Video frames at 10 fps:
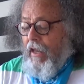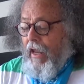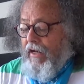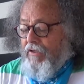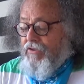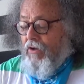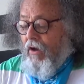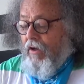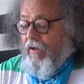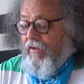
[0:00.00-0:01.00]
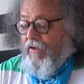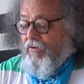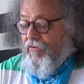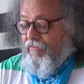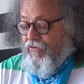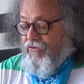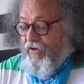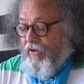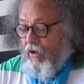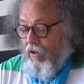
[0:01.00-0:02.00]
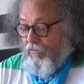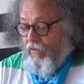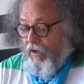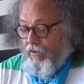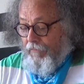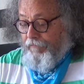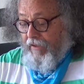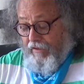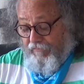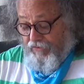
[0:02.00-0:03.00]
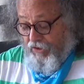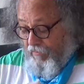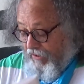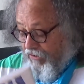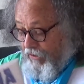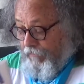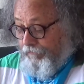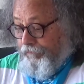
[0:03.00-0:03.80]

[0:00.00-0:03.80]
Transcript: and has taught at the University of Colorado. He lives in New Mexico.